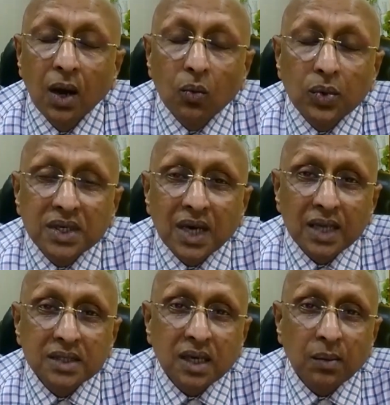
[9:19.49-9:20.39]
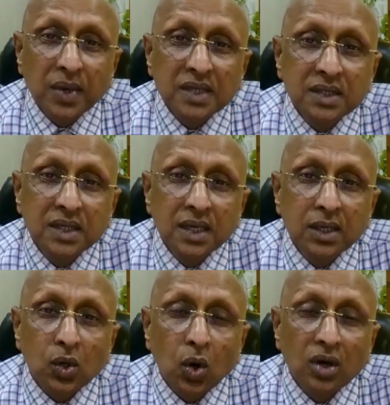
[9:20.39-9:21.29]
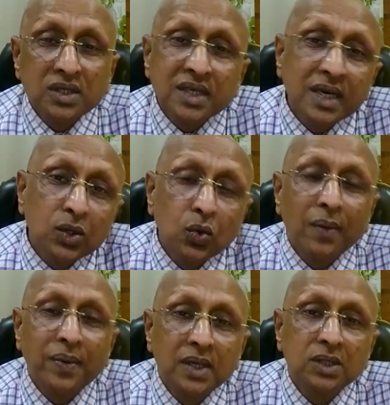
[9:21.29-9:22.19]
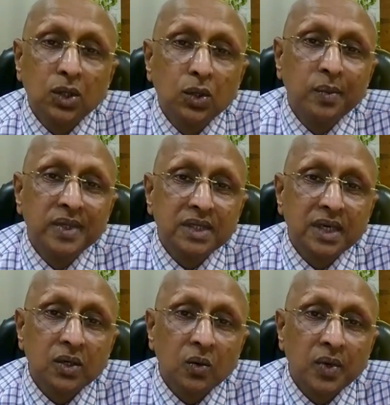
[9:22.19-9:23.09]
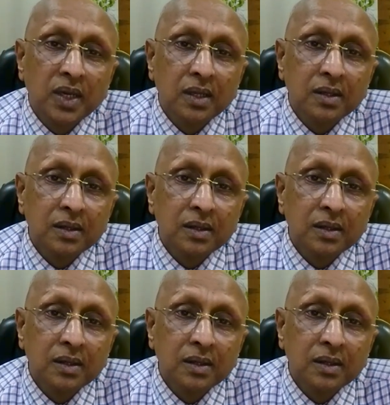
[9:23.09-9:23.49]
which has the capacity in raw state to affect the human state of health.